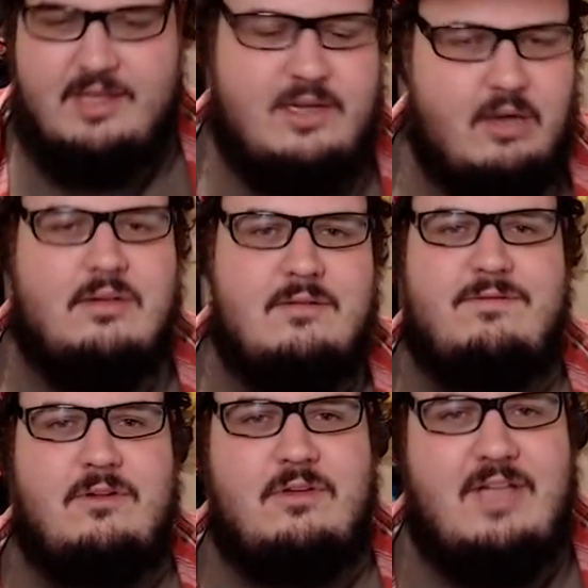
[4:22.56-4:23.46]

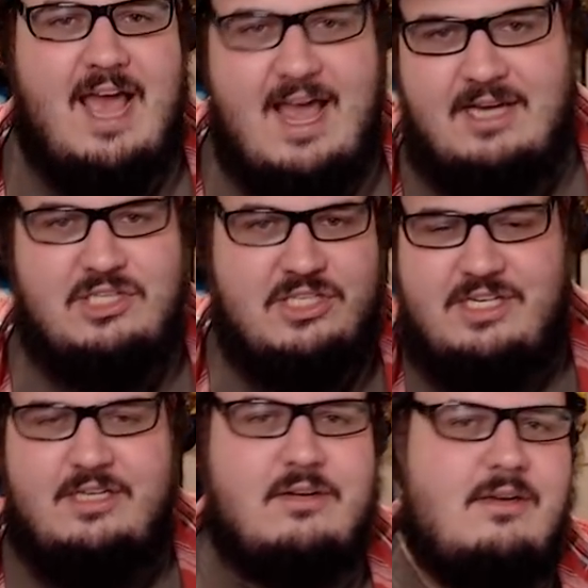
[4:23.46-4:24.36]
colorful action
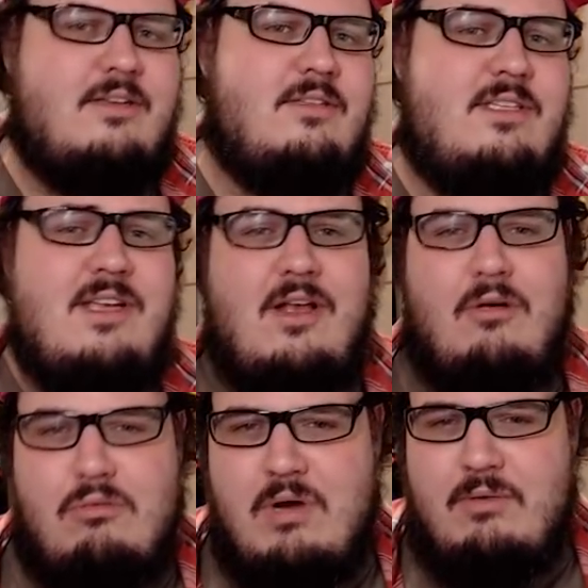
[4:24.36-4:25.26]
heroes.
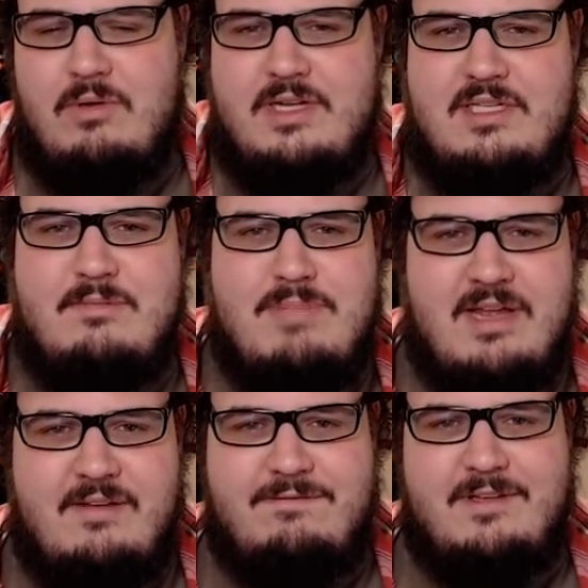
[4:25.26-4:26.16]
What what is the
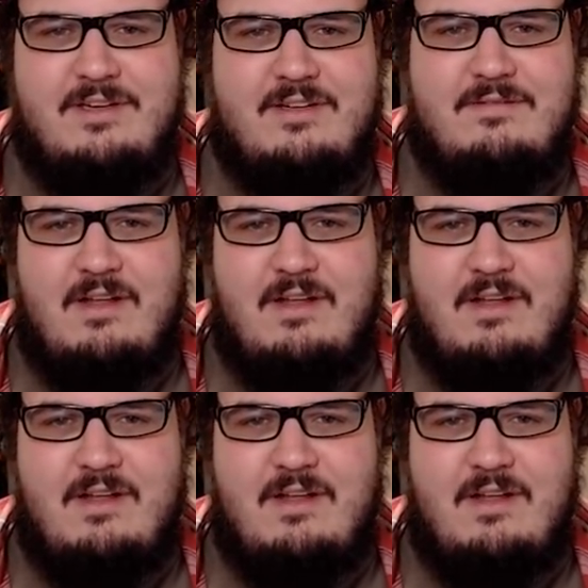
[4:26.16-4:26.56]
benefit of,